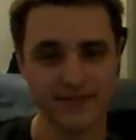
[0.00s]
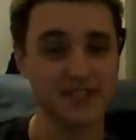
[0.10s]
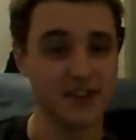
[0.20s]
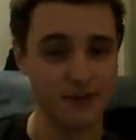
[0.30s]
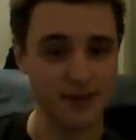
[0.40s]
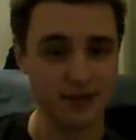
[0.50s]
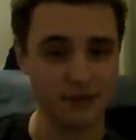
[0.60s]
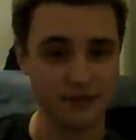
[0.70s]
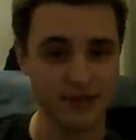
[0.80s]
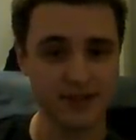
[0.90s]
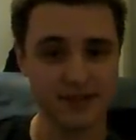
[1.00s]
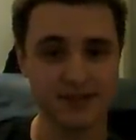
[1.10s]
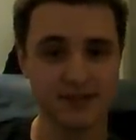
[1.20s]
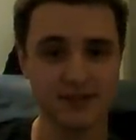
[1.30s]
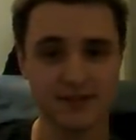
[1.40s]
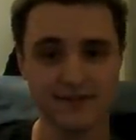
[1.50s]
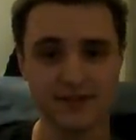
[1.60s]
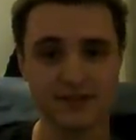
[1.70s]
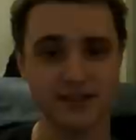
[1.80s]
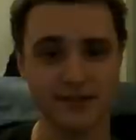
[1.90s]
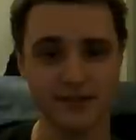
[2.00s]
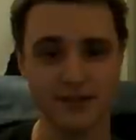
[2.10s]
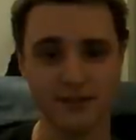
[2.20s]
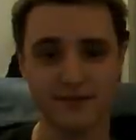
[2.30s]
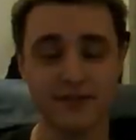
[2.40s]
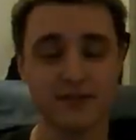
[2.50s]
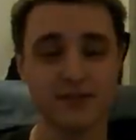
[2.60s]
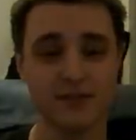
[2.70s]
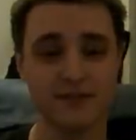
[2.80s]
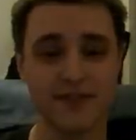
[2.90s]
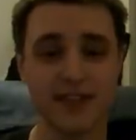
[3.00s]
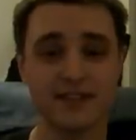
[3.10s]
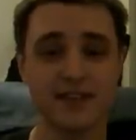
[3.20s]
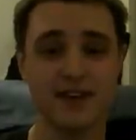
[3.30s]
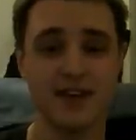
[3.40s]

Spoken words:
He's a Nobel laureate, first off, and